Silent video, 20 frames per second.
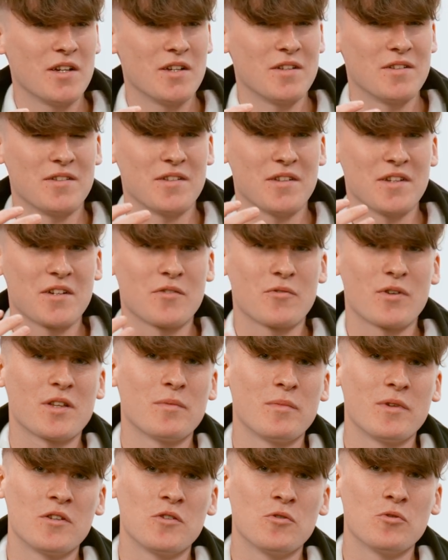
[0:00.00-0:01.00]
is
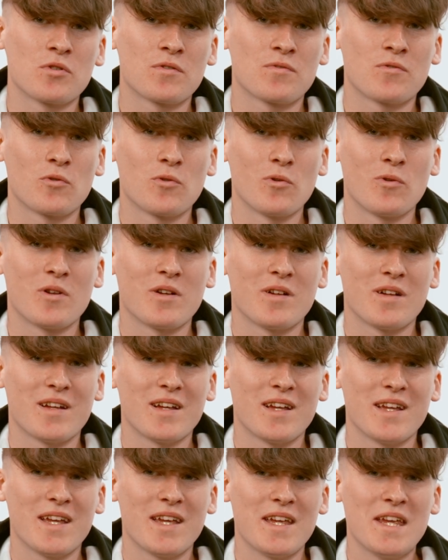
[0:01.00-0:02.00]
incredibly useful,
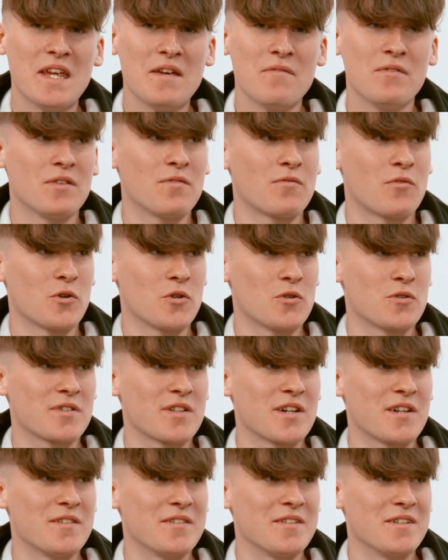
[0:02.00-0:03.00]
even for your
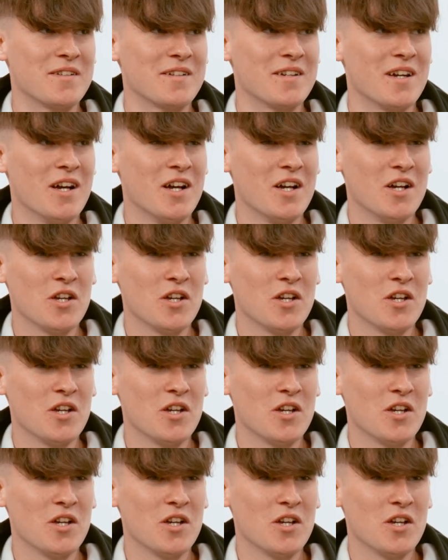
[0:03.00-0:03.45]
studying.